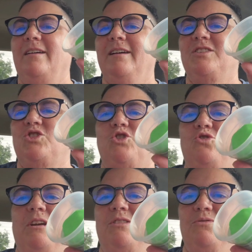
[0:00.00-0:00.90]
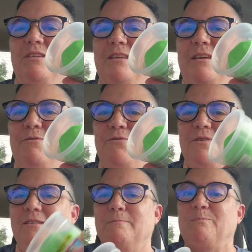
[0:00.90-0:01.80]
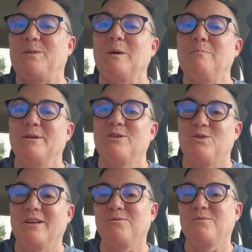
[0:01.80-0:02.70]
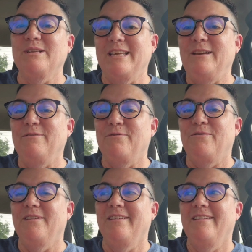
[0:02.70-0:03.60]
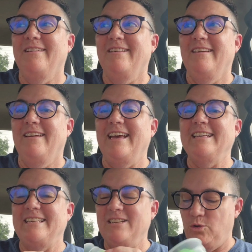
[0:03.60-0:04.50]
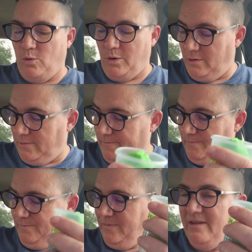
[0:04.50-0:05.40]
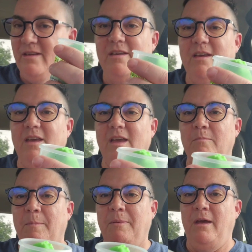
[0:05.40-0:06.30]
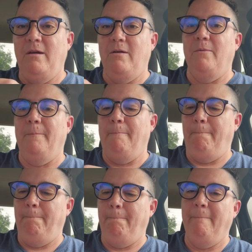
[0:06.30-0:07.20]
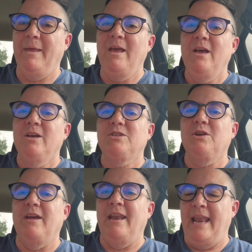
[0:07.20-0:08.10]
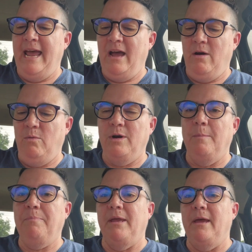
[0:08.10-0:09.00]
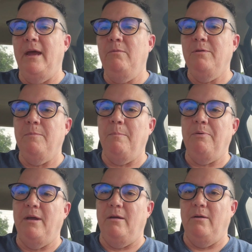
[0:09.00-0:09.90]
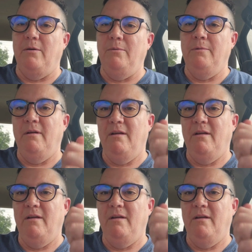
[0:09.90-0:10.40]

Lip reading: It's stress relief. So I put stress relief essential oil in my Play-Doh. So that now when I play with my Play-Doh,